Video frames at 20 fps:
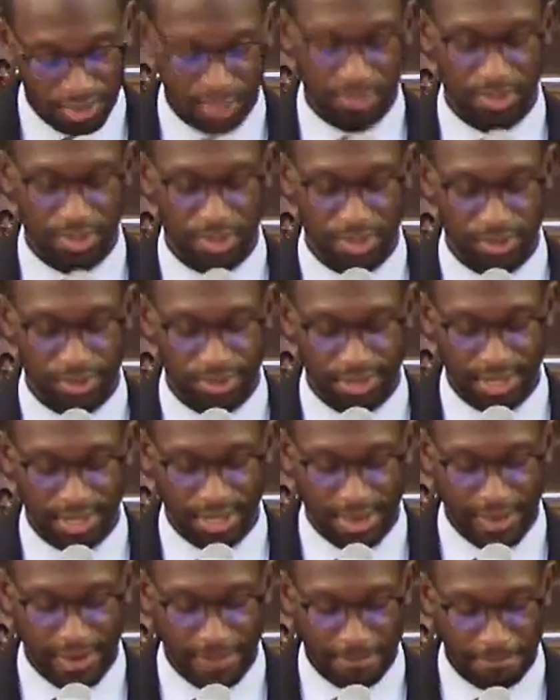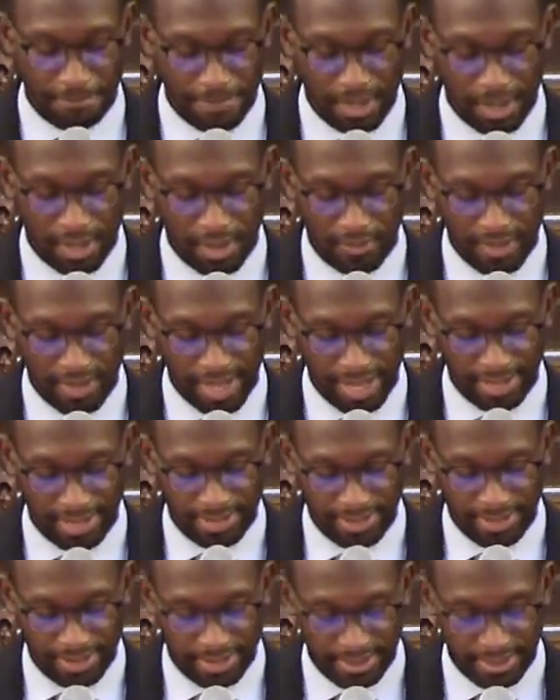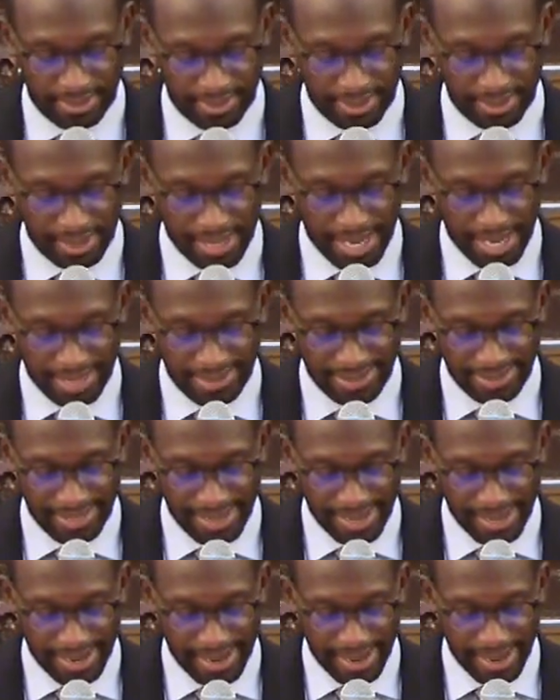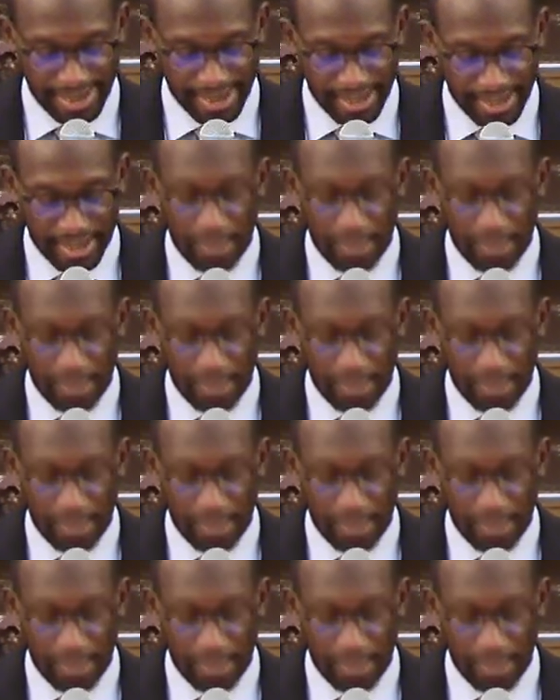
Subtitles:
number 13 of Exodus. The next day,